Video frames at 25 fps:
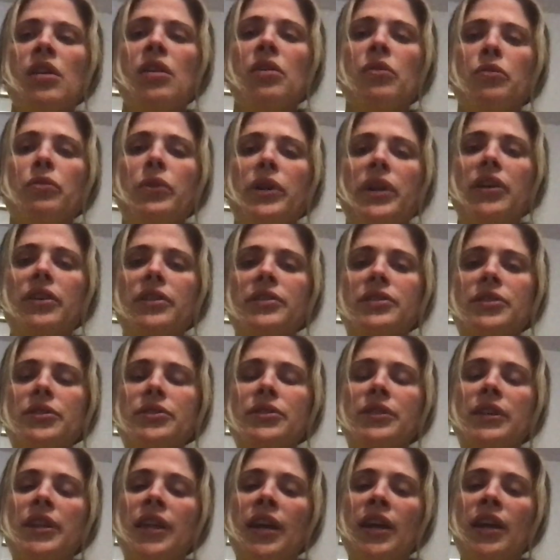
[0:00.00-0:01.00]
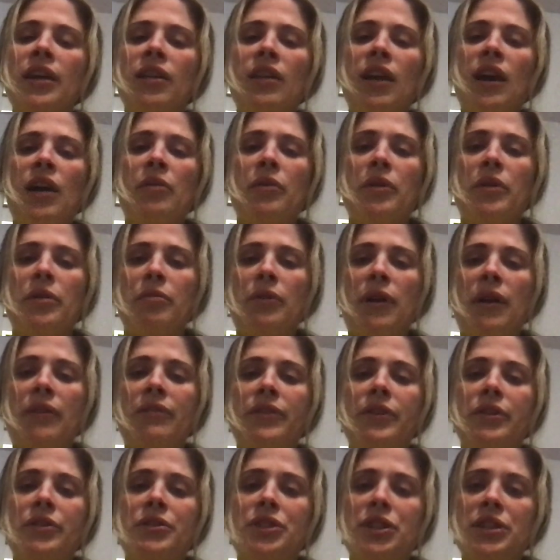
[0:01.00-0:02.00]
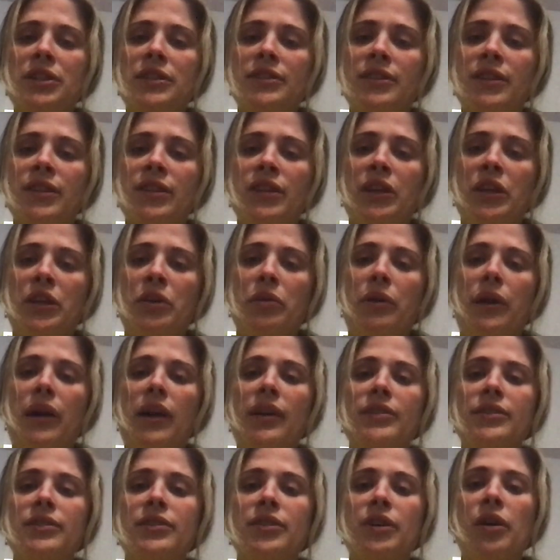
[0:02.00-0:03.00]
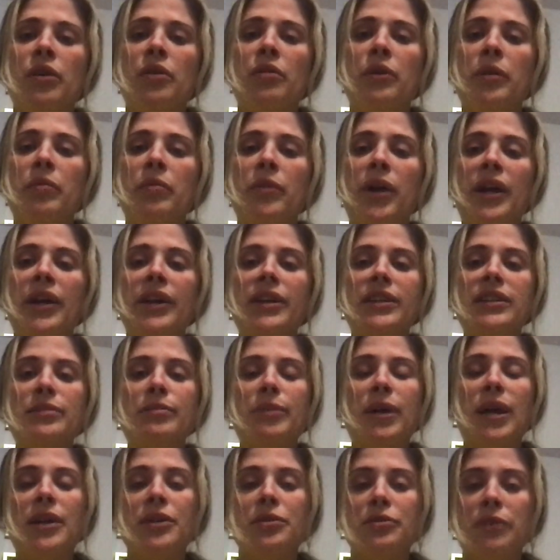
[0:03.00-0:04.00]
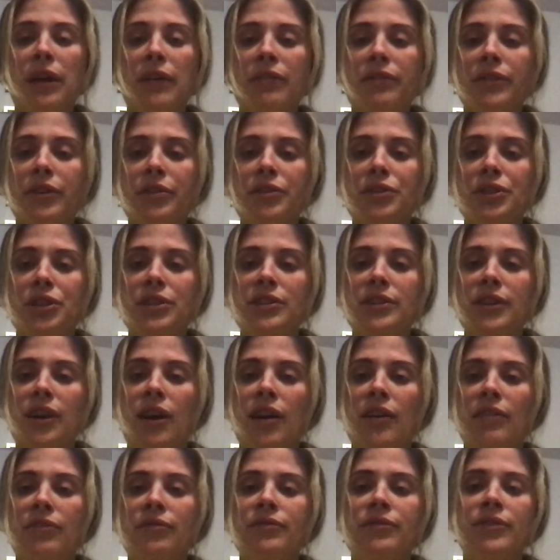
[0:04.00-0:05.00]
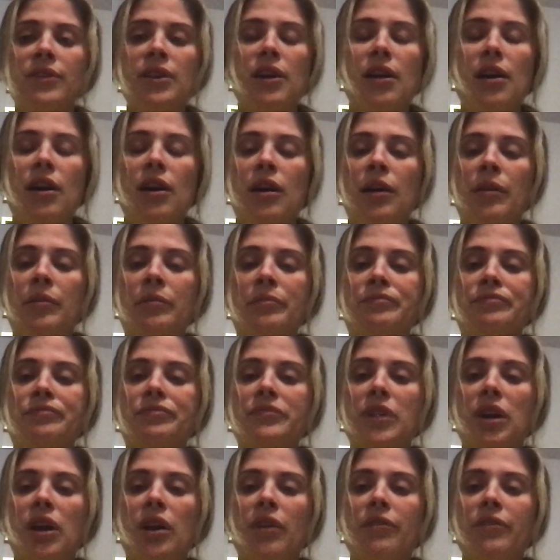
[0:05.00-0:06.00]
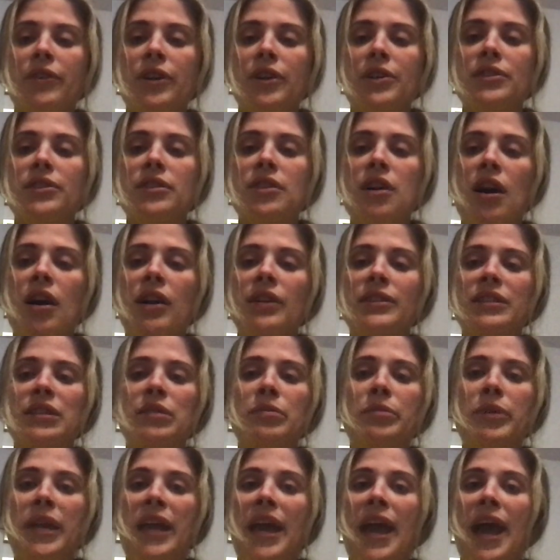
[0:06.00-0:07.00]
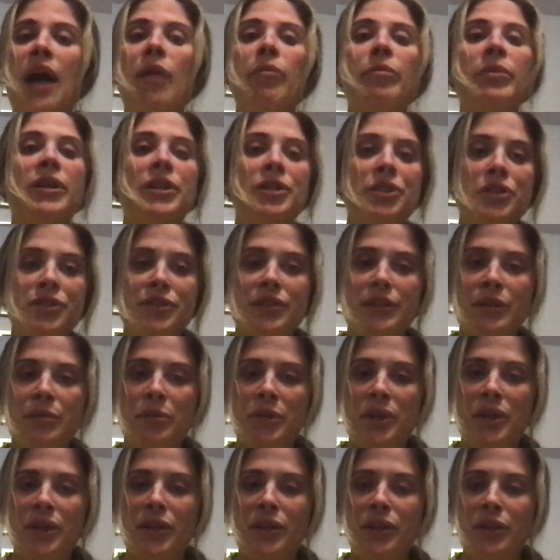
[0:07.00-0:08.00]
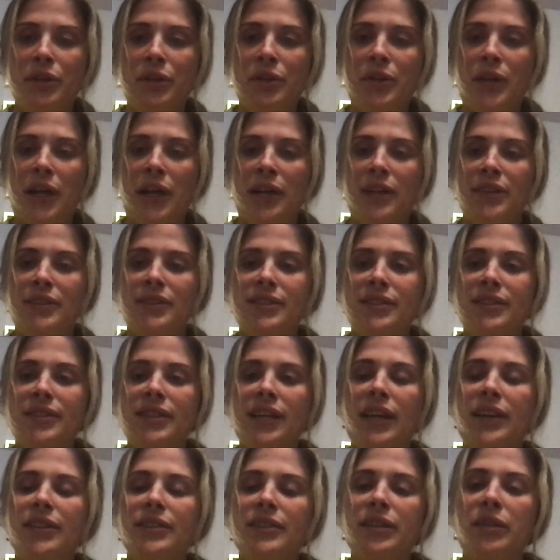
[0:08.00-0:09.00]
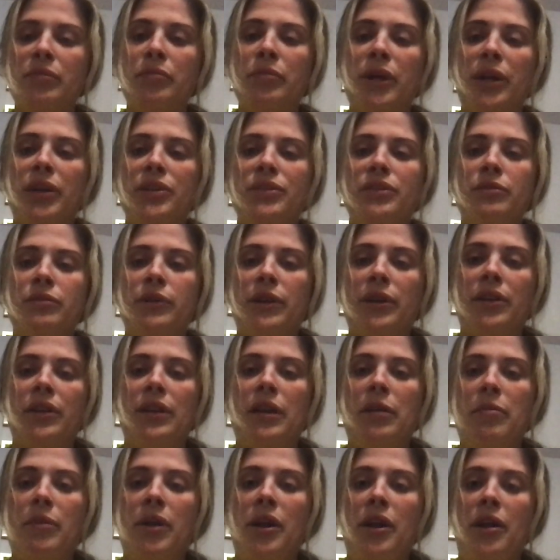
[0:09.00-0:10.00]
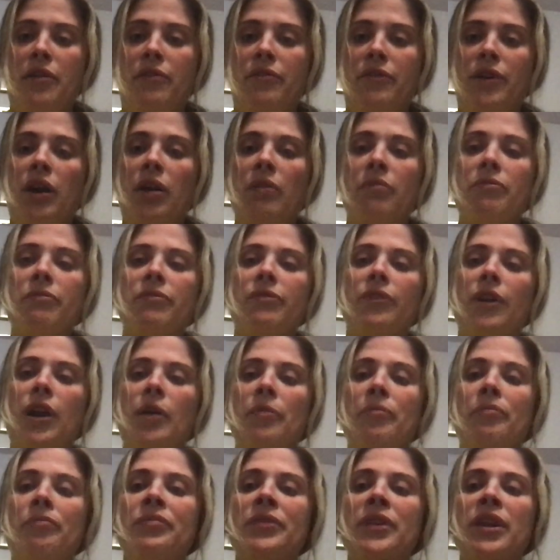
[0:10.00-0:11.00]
We also see that a lot with refugees in the U.S. So we might expect refugees off our first thought to be happy just to be in the United States compared to where they might have come from.